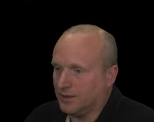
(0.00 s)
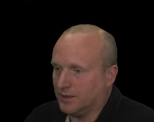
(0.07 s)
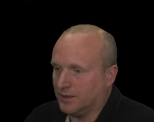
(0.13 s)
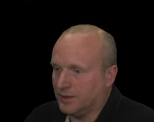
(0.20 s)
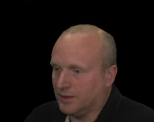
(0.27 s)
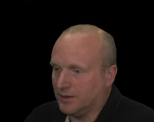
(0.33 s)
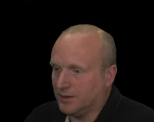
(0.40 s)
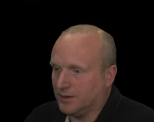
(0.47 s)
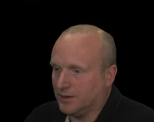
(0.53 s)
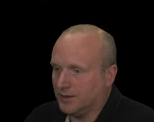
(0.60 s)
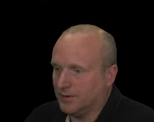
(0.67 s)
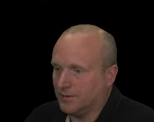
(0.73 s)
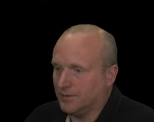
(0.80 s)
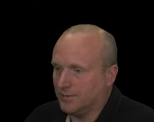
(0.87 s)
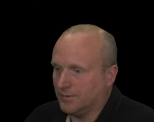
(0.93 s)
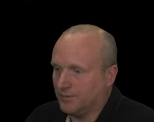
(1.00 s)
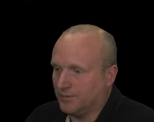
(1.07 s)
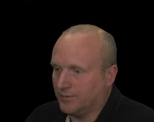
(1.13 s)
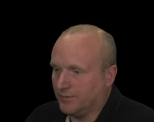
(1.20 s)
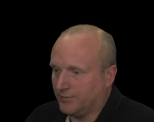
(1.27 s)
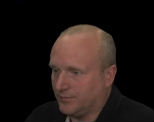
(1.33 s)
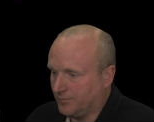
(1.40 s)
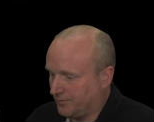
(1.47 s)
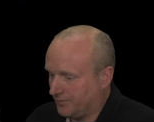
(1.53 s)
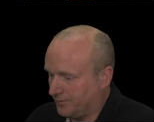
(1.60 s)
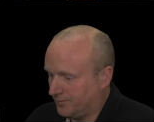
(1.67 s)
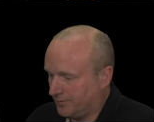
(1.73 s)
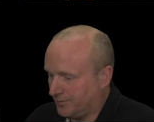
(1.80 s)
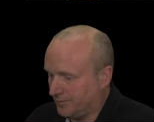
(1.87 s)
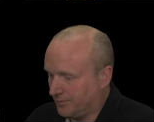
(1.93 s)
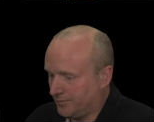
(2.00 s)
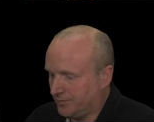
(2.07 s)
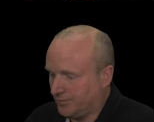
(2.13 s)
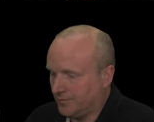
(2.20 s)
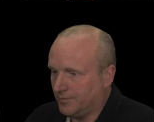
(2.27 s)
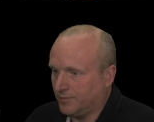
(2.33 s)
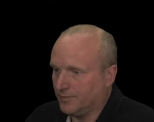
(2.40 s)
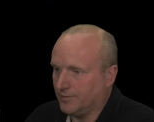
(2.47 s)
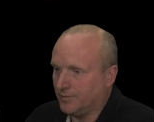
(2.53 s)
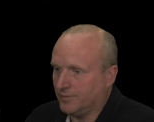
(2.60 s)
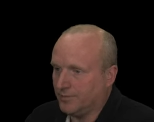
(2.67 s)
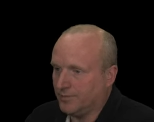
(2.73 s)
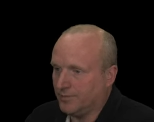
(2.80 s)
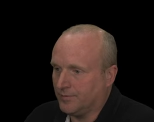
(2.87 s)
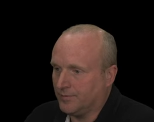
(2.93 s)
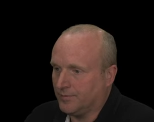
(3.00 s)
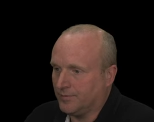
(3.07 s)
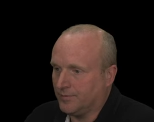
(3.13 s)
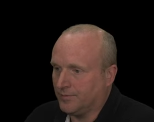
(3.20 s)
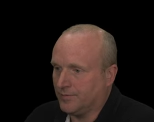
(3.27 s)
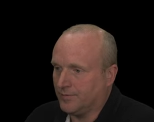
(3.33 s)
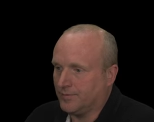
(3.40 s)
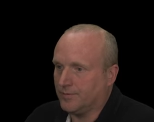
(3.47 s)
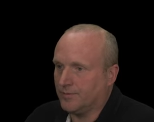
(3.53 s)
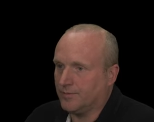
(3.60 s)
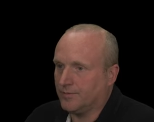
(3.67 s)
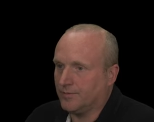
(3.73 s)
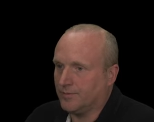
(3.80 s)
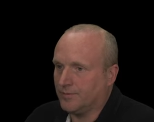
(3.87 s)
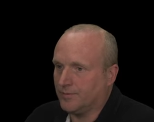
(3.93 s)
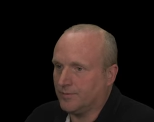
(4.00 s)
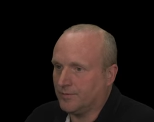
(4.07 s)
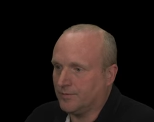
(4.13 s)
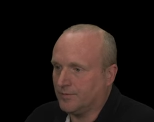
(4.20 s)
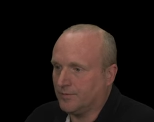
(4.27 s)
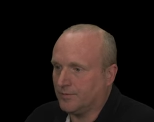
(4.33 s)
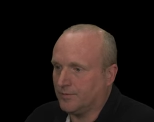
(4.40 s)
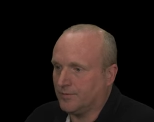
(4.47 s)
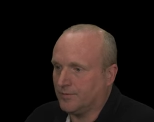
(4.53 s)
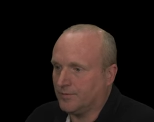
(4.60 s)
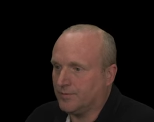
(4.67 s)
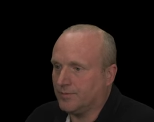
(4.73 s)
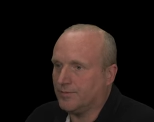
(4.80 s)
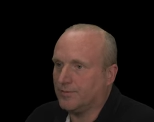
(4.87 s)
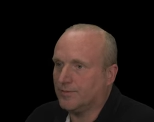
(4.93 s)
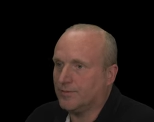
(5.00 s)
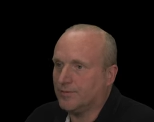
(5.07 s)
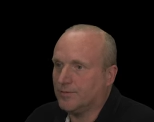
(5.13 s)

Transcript: No one is speaking in this clip.